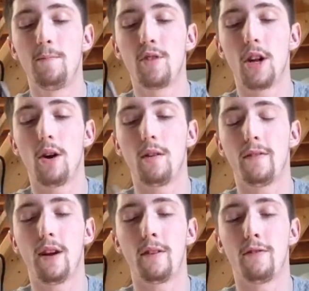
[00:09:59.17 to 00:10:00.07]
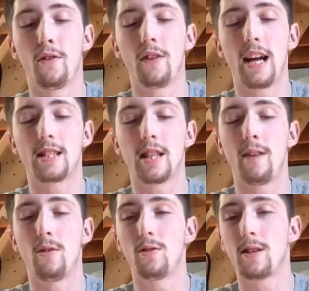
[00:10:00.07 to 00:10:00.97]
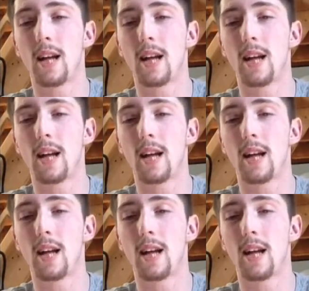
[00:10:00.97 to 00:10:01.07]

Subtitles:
You know, if you're next level